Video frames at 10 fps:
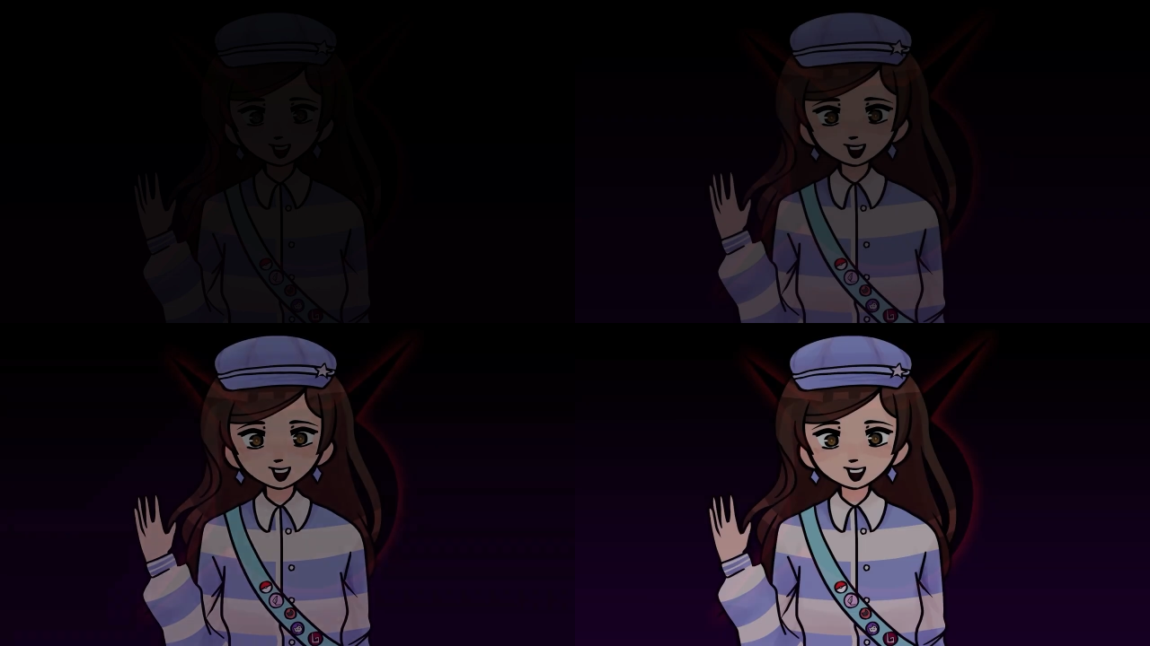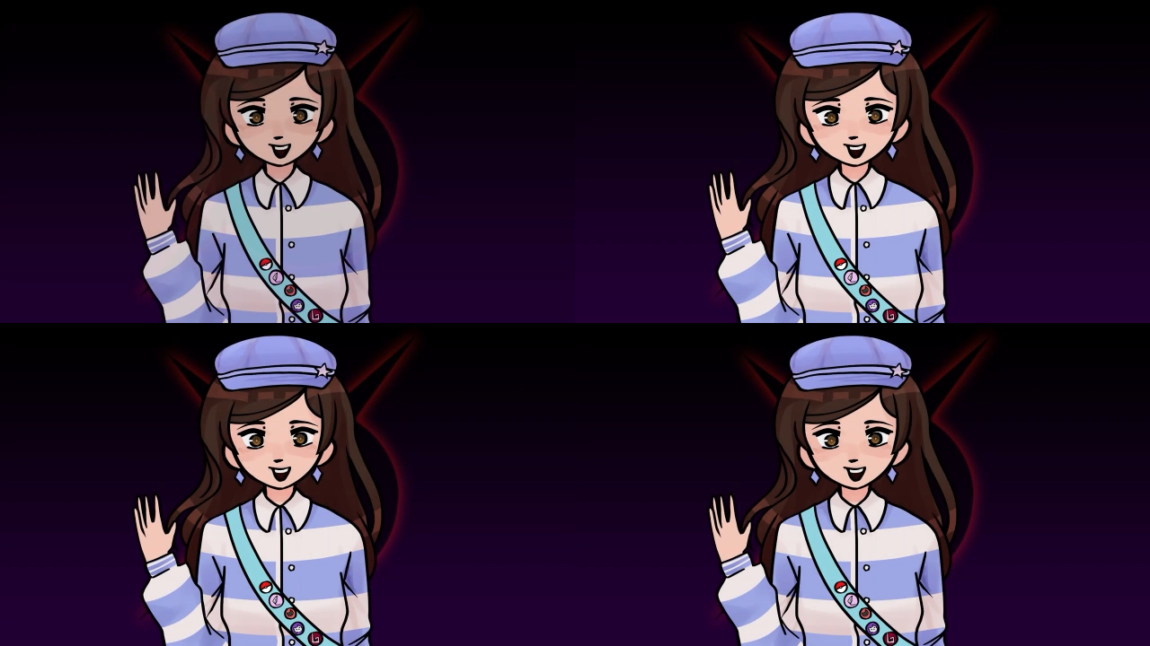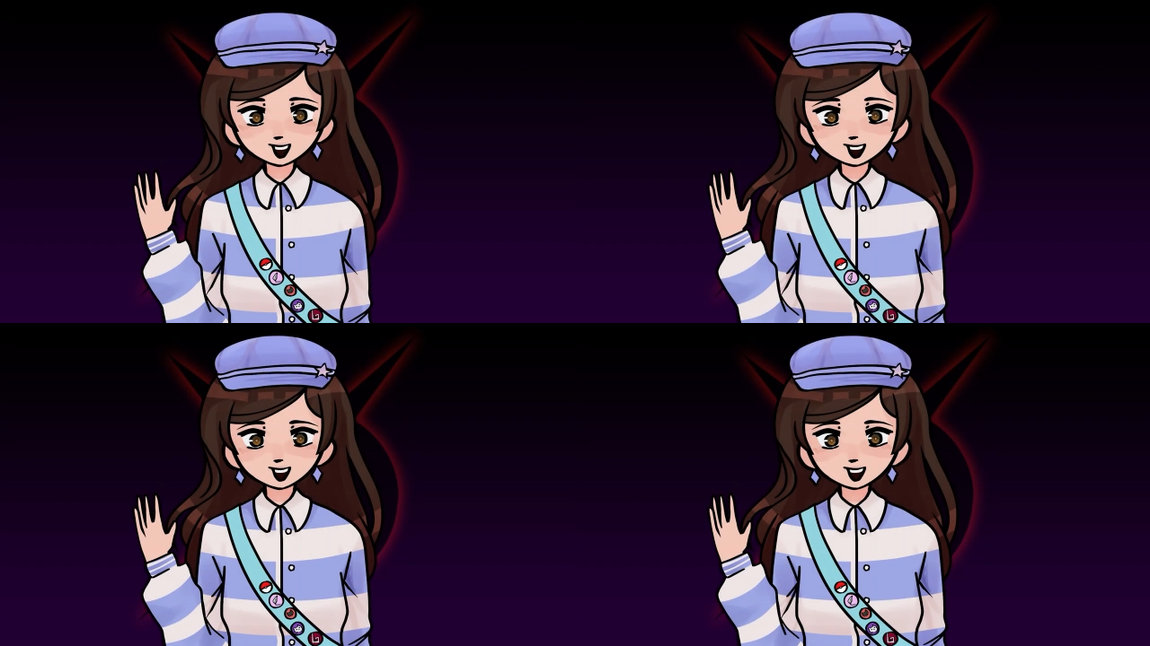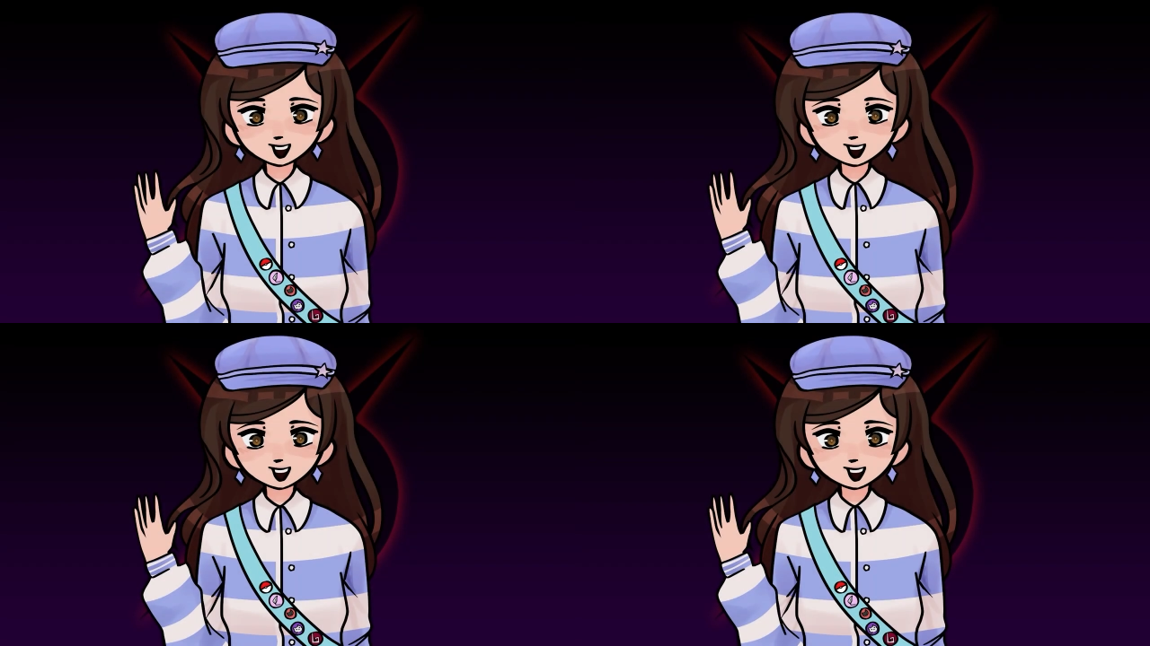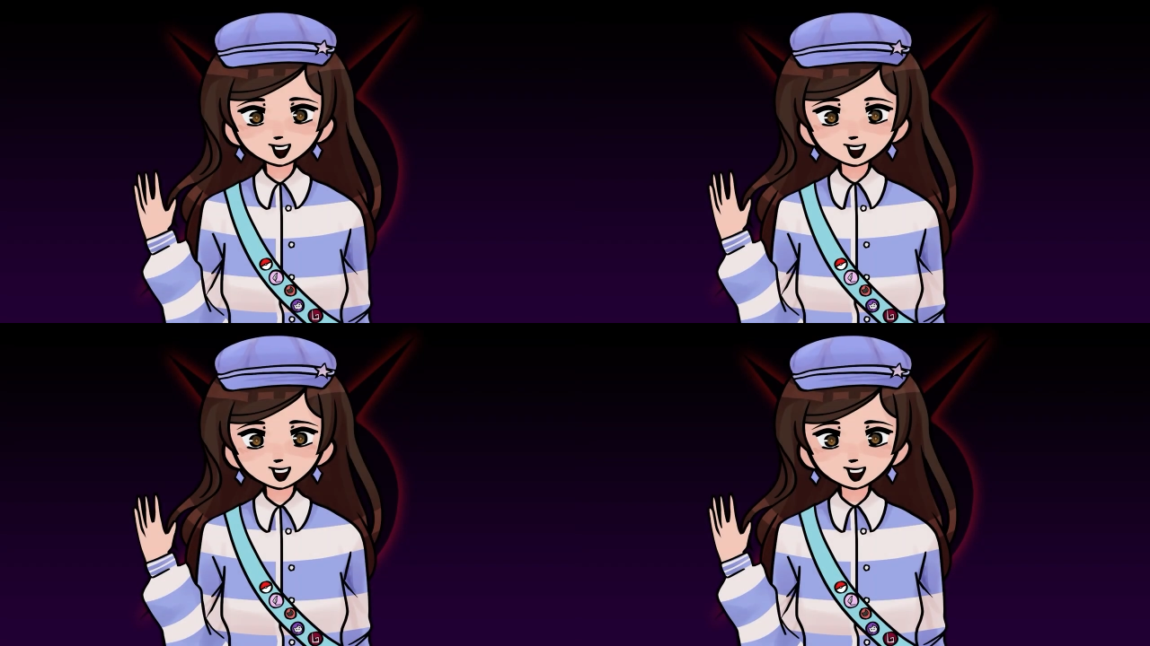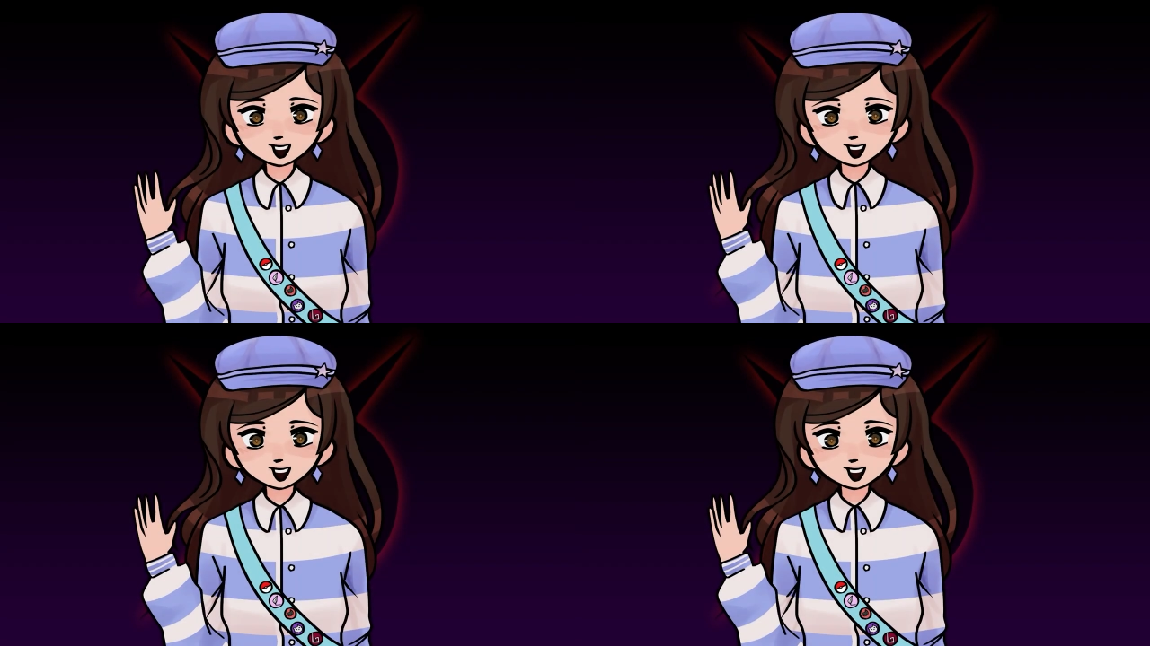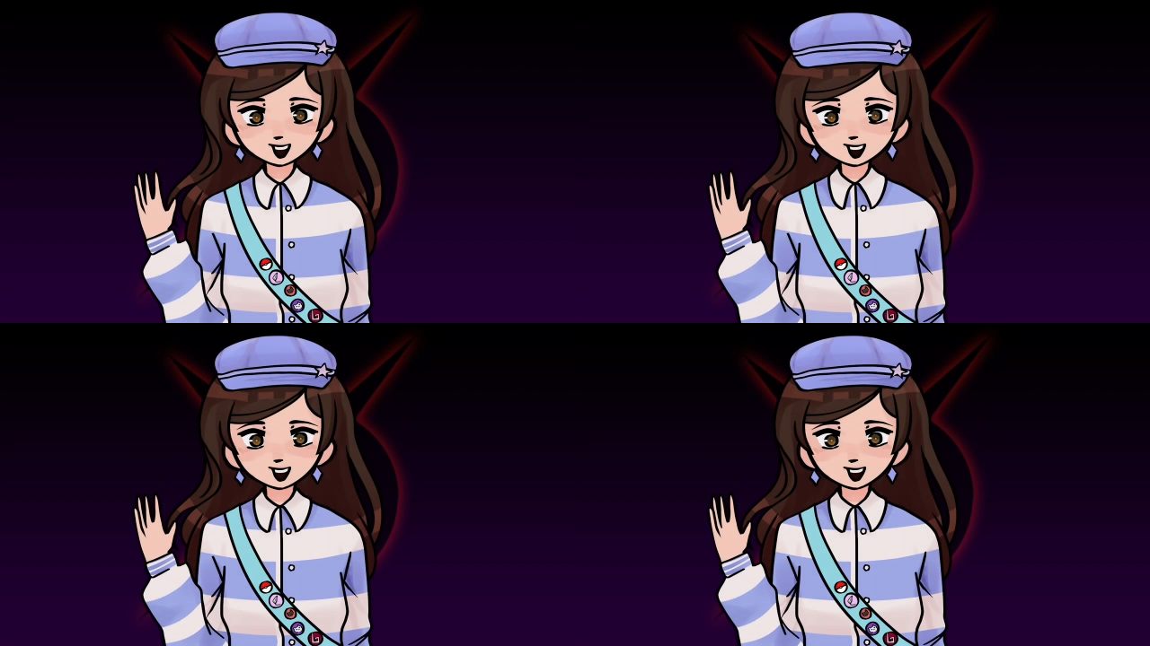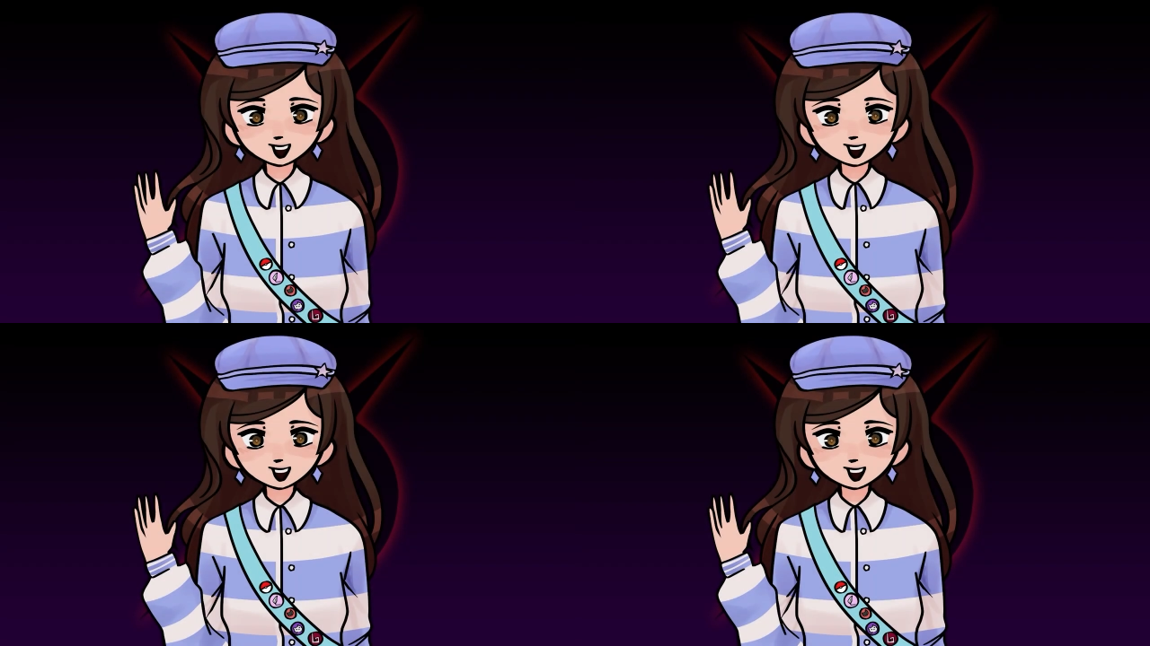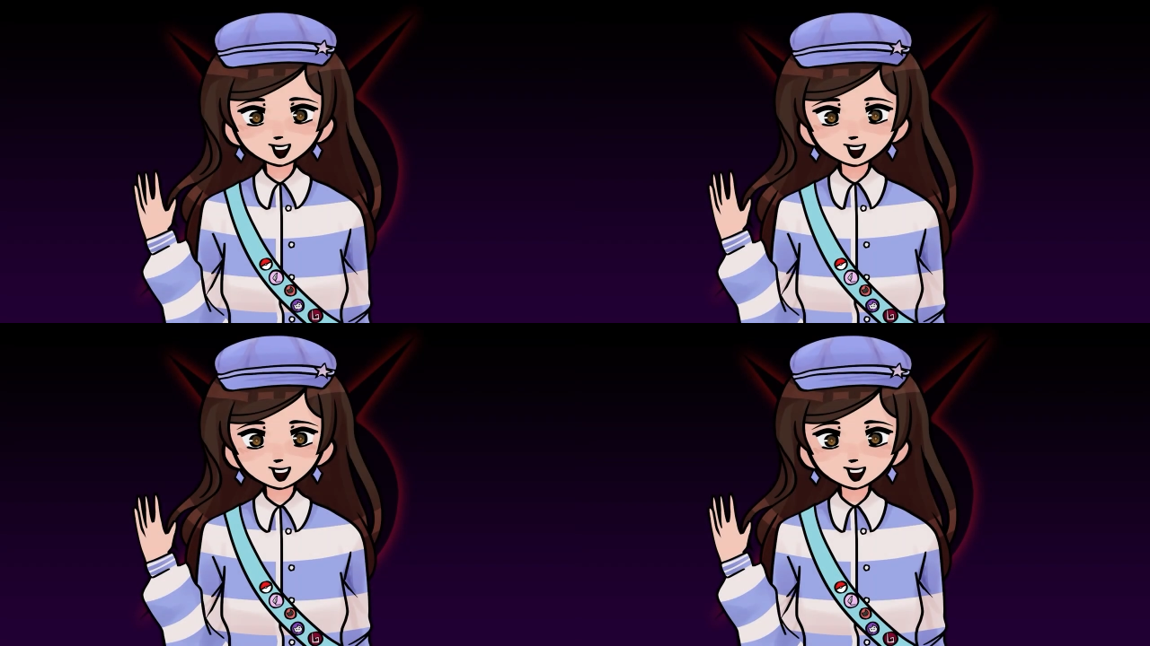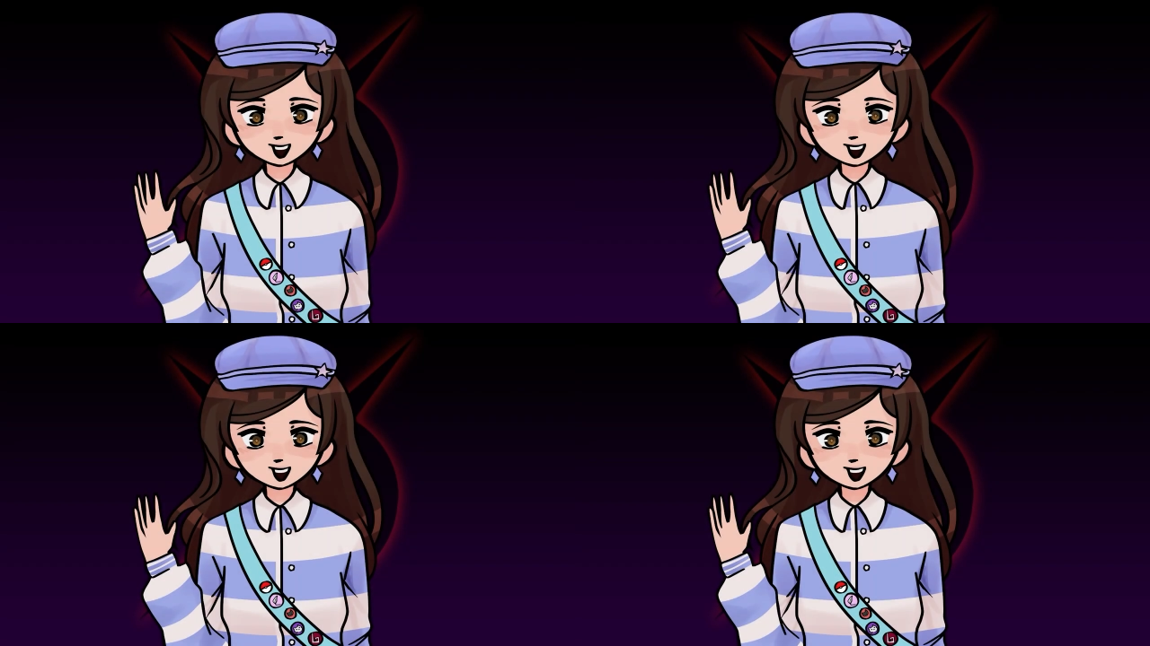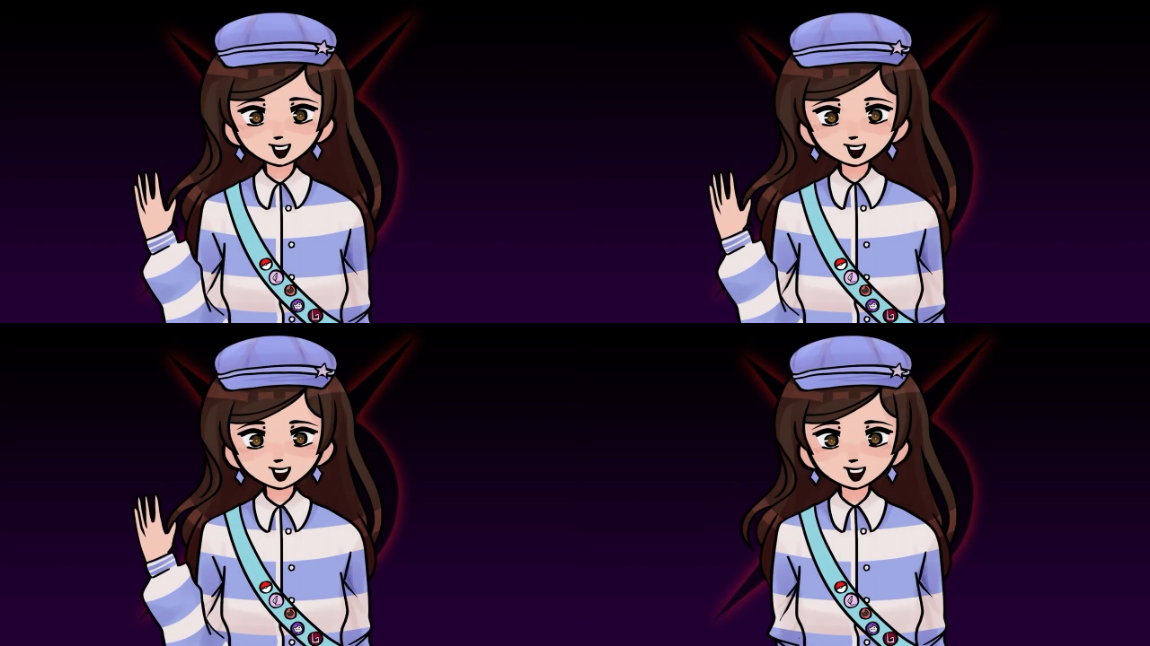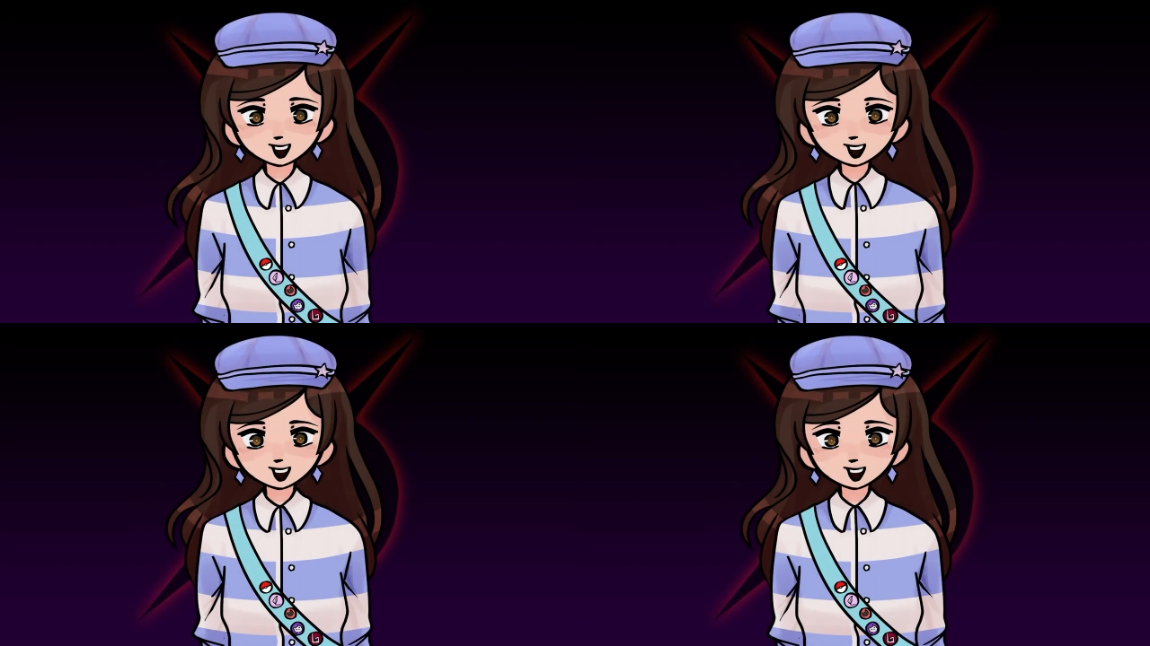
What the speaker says: [unreadable: no face in view]